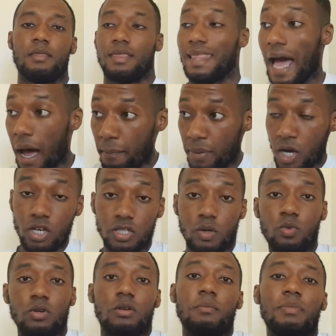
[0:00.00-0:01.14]
That person
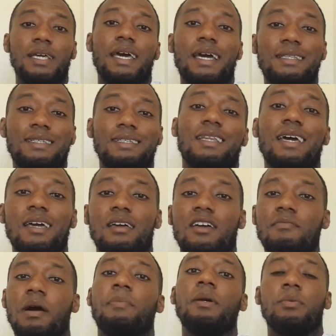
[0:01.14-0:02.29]
wouldn't be here today if
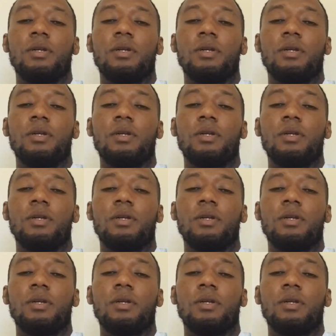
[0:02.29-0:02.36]
my people